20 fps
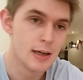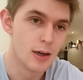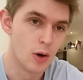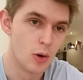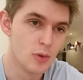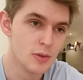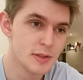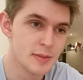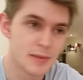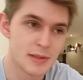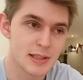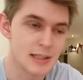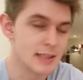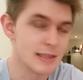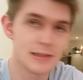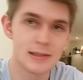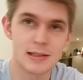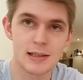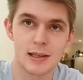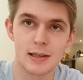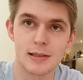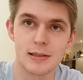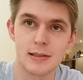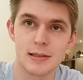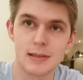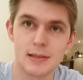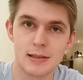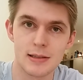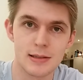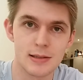ultimate
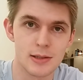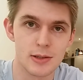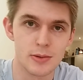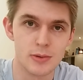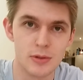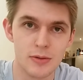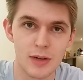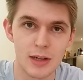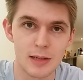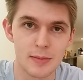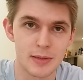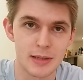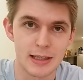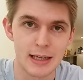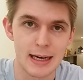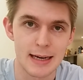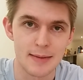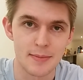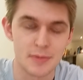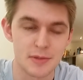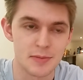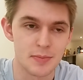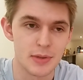insight into developing games,